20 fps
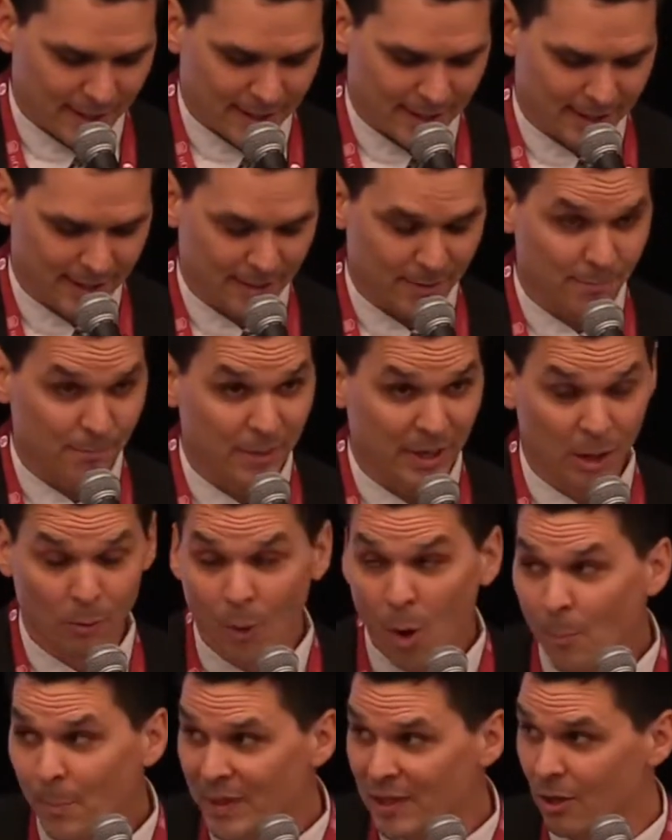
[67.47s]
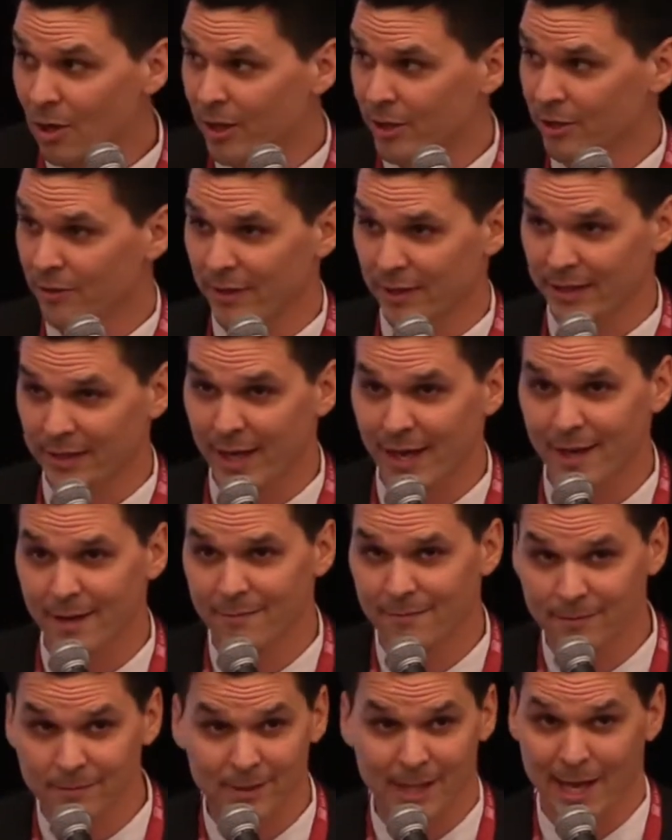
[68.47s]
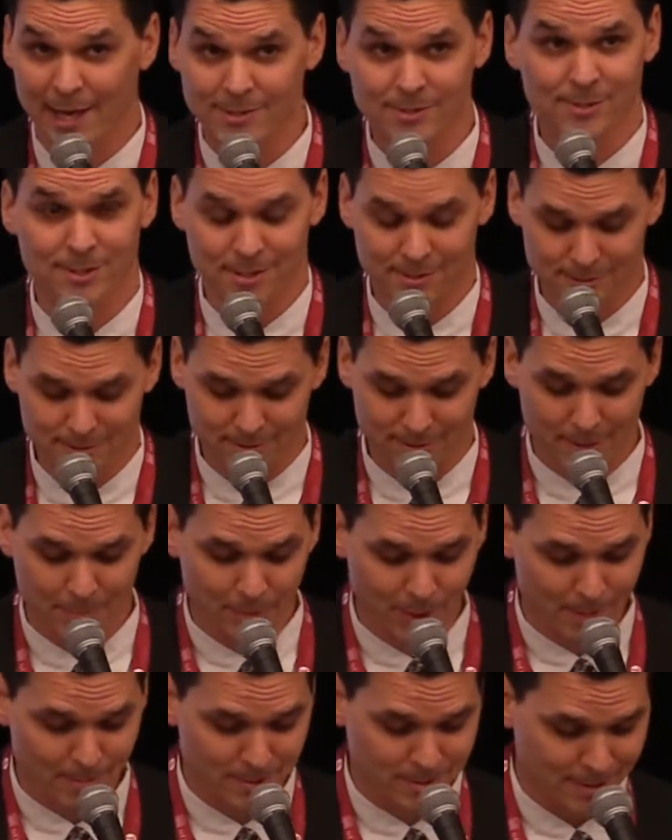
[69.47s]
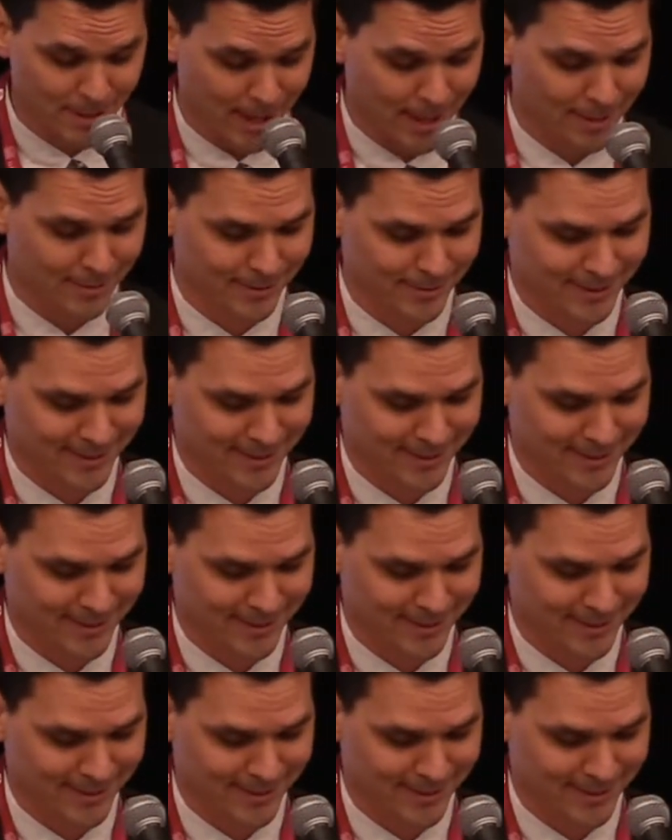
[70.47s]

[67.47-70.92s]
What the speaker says: But I won't be longer than Kev last year, so I promise that.